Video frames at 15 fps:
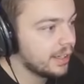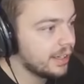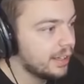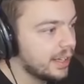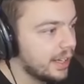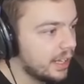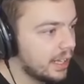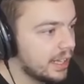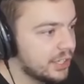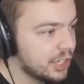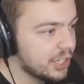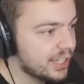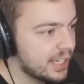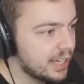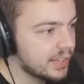Ella
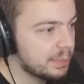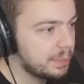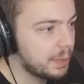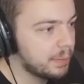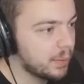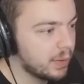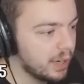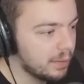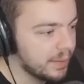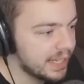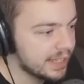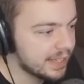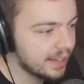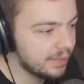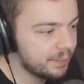just sniffs people when he
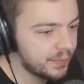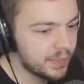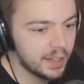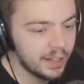meets them.